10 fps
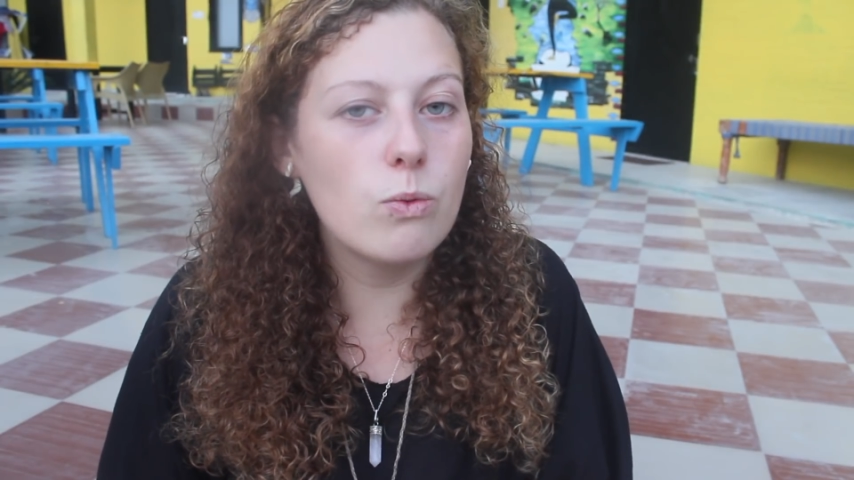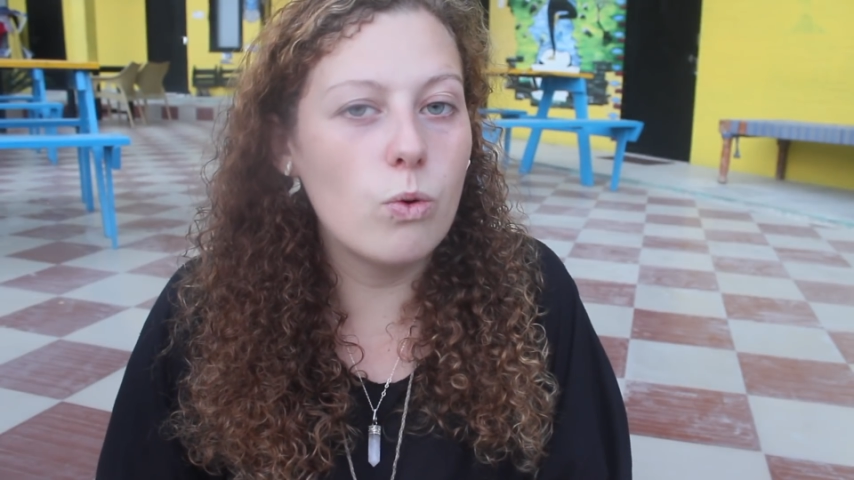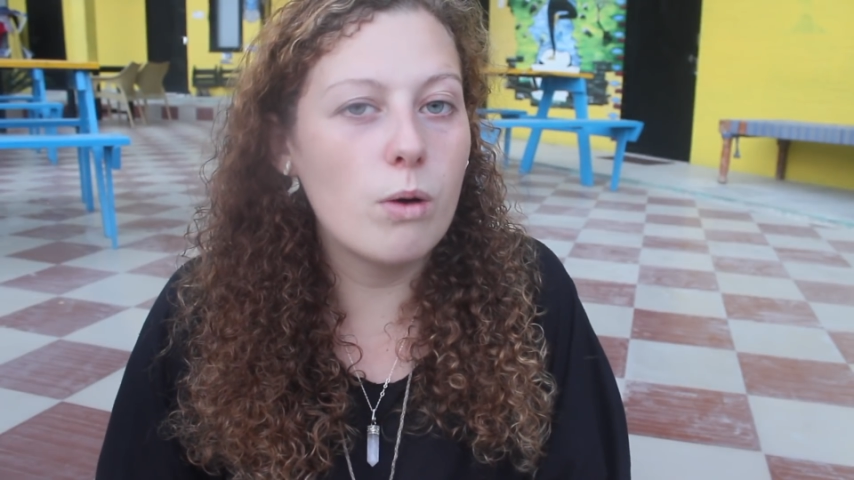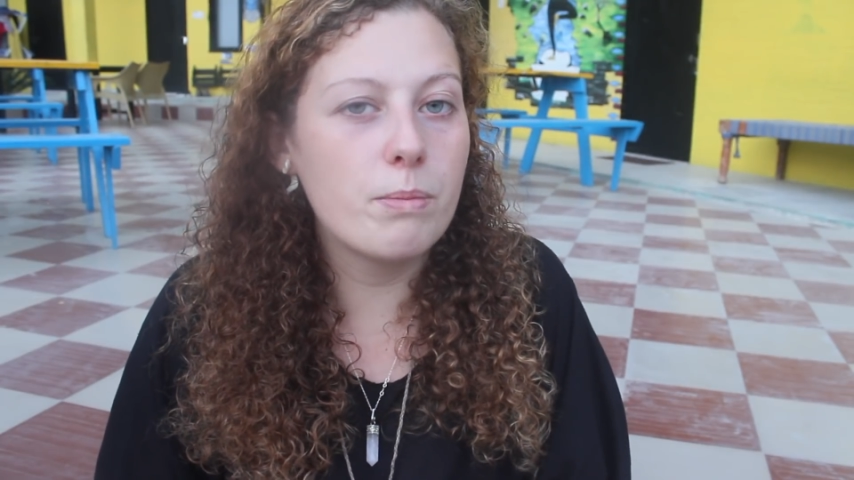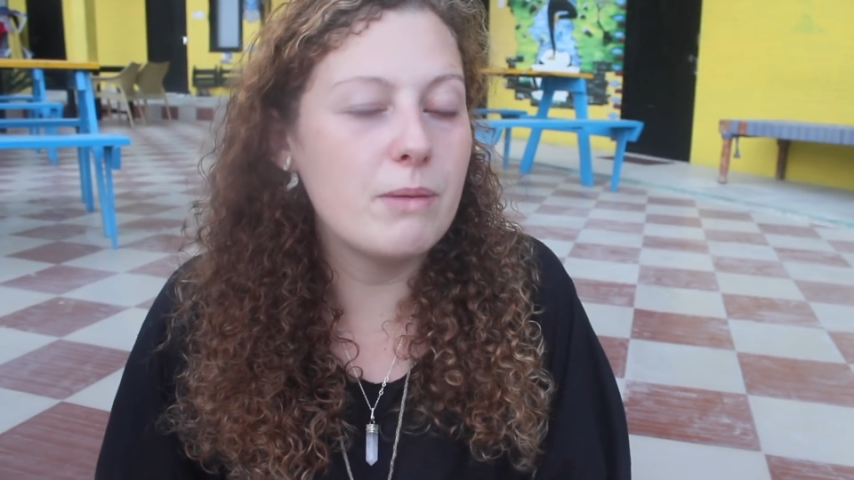
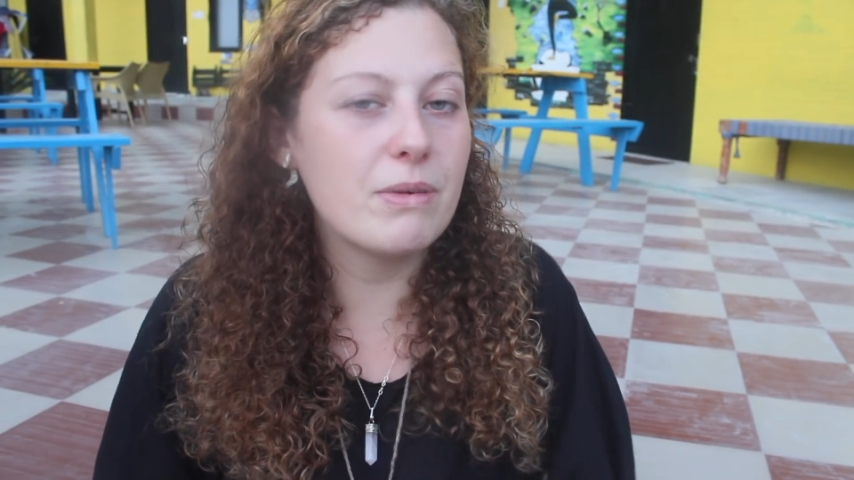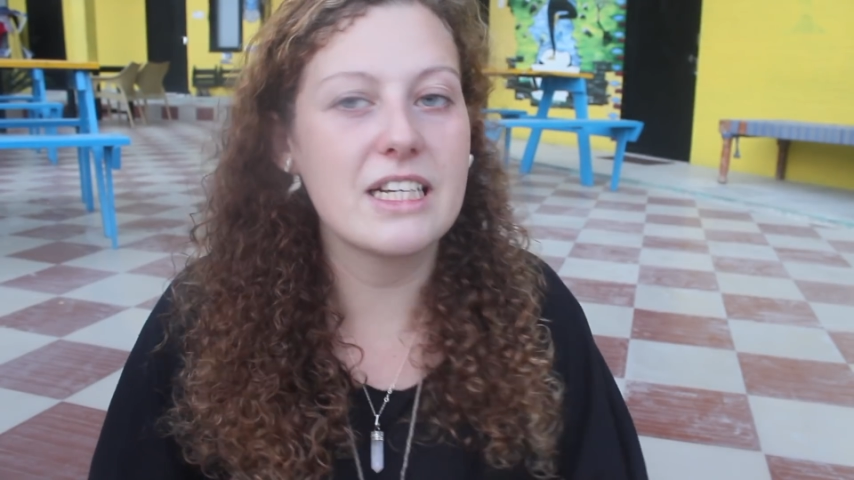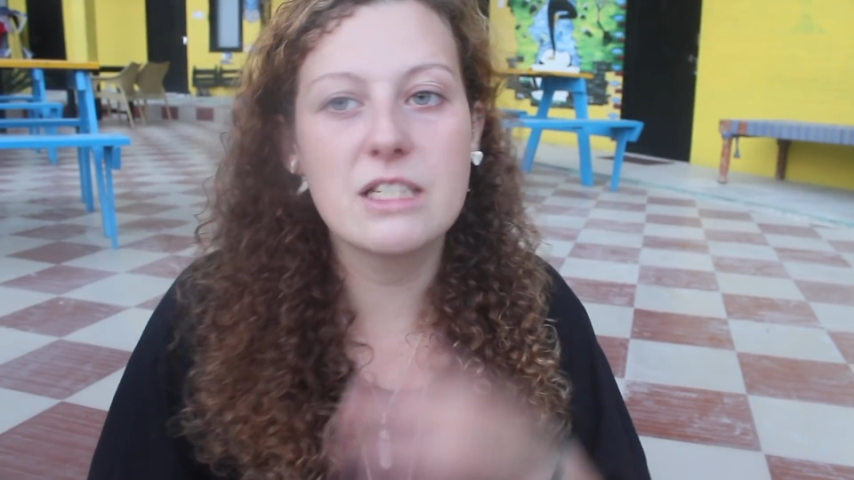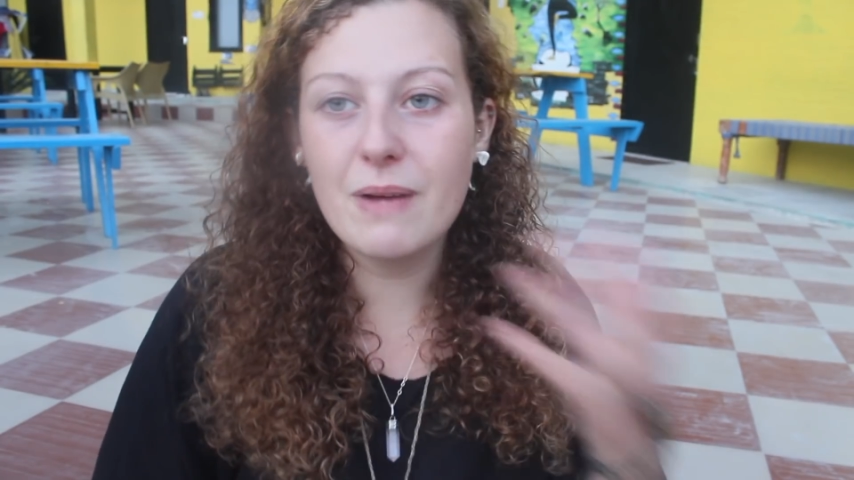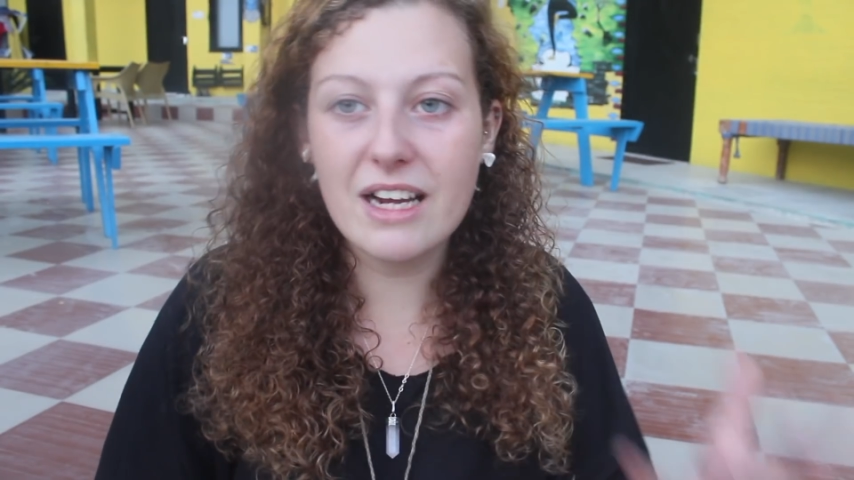what people
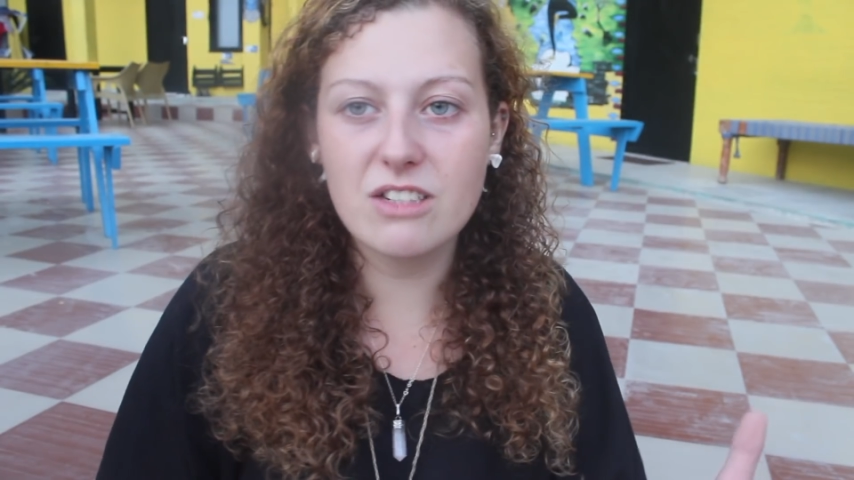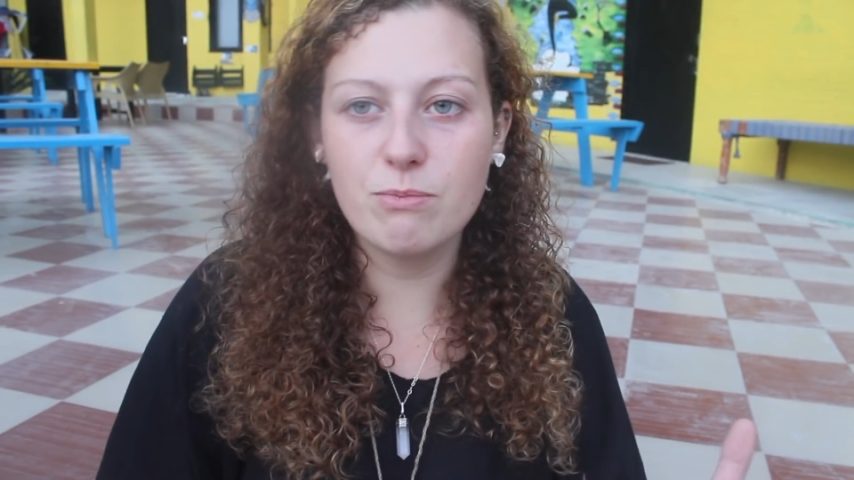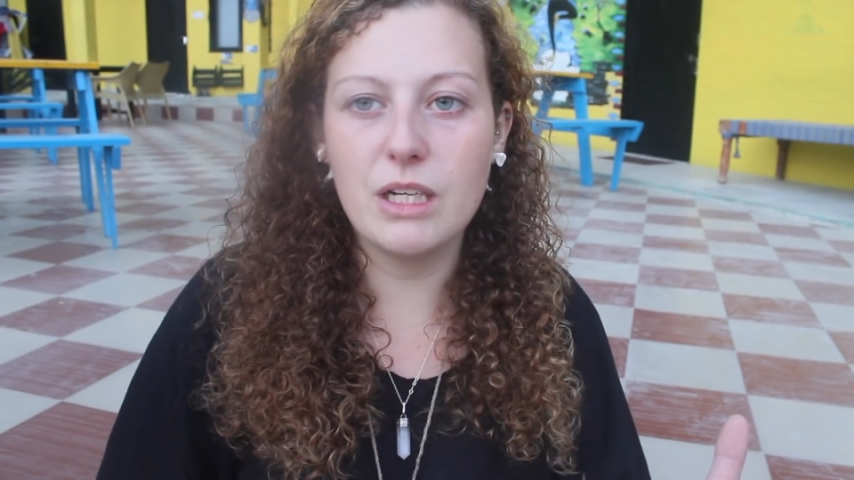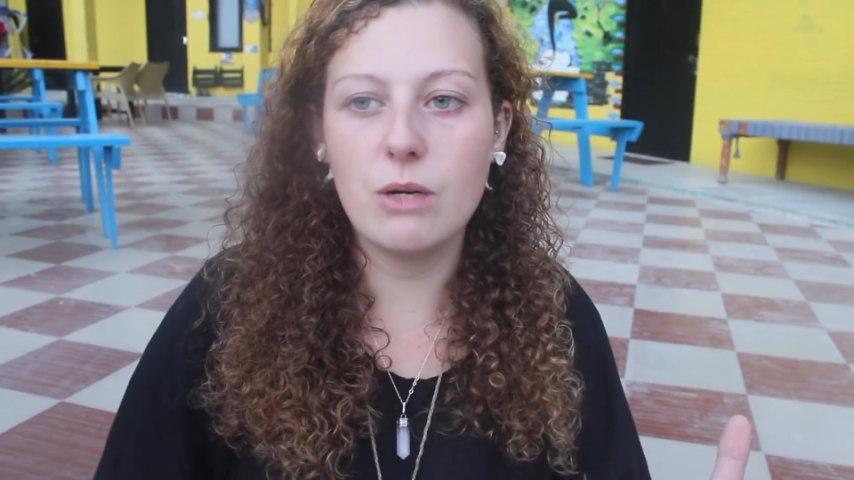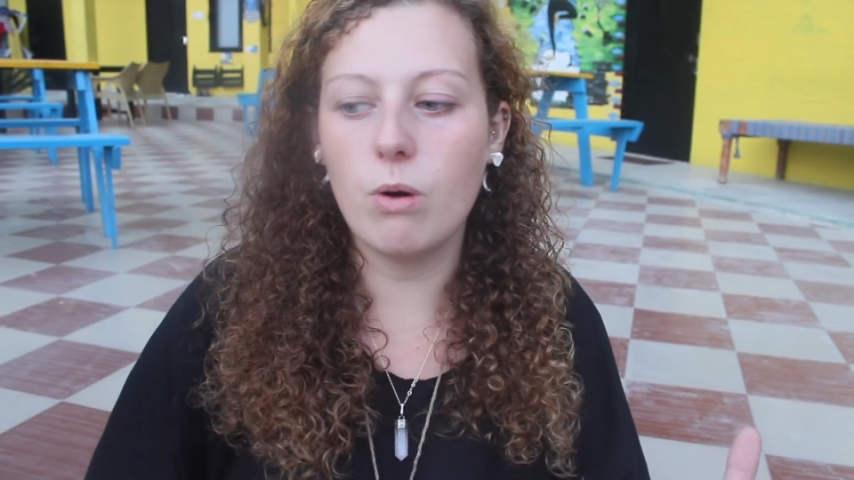expect of
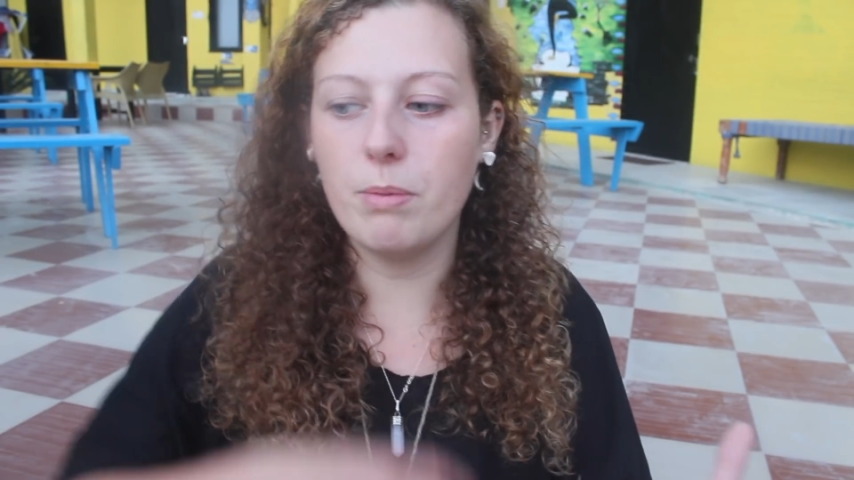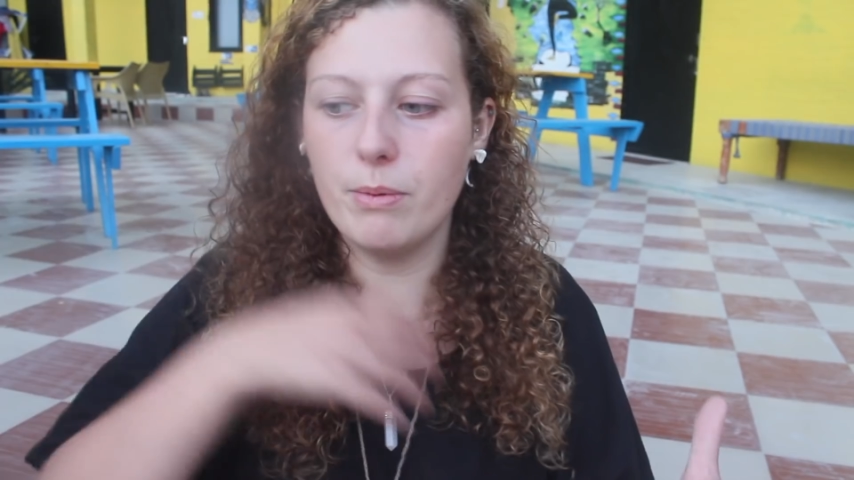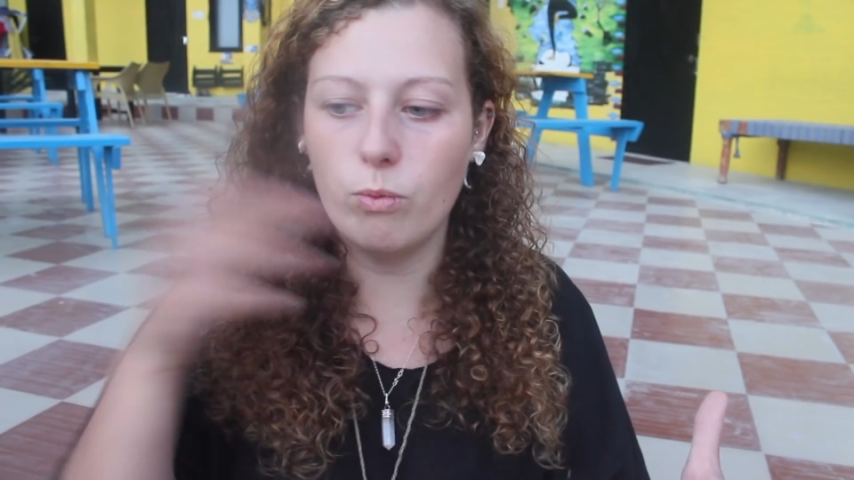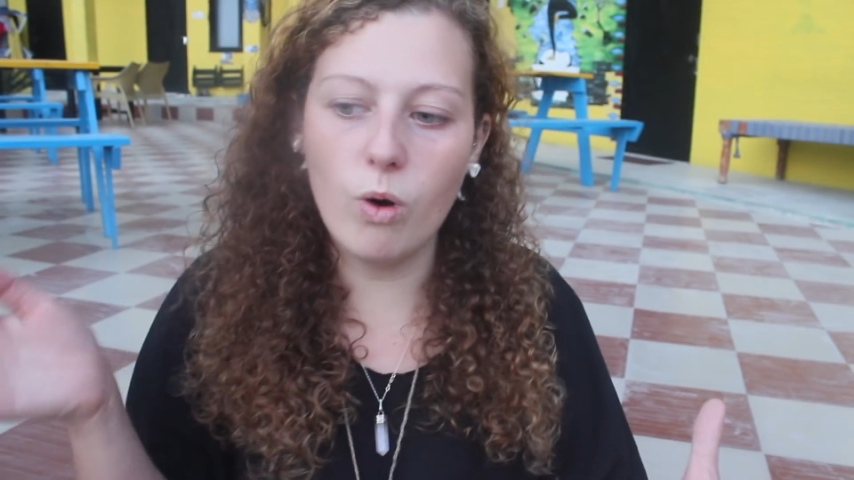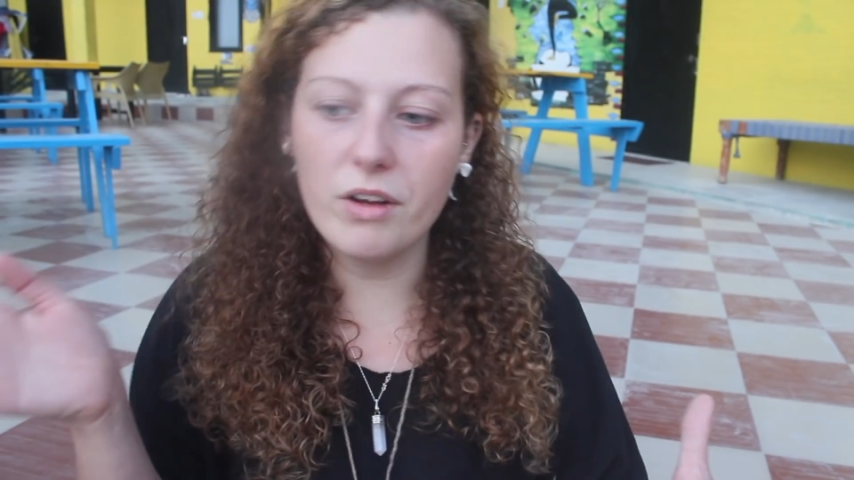me or what
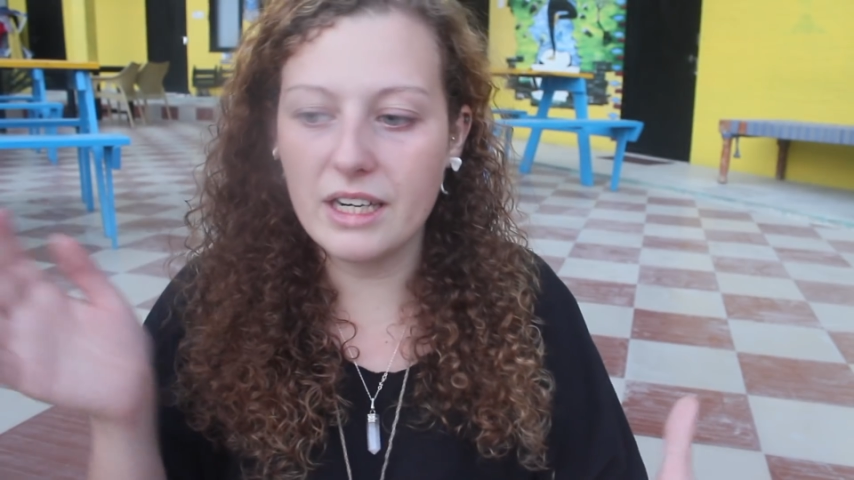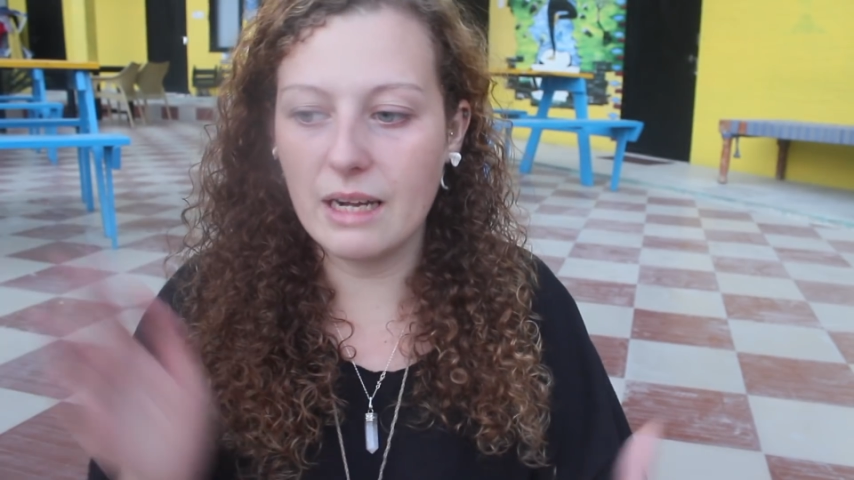people want,